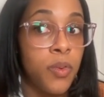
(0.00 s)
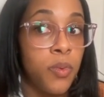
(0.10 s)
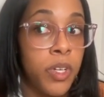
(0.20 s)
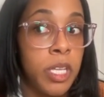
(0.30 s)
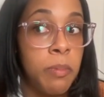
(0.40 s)

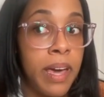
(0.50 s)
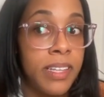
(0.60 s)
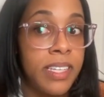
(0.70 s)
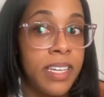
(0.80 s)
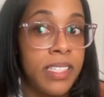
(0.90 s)
really
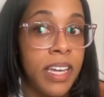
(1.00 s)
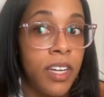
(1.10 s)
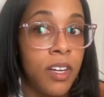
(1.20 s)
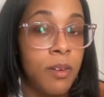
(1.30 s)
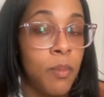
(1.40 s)
bad test
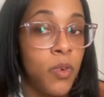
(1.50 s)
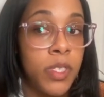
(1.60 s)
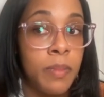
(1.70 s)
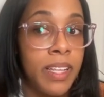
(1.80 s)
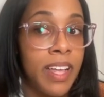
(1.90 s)
taker most
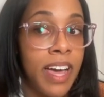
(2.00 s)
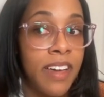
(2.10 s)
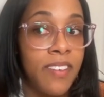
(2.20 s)
of my life.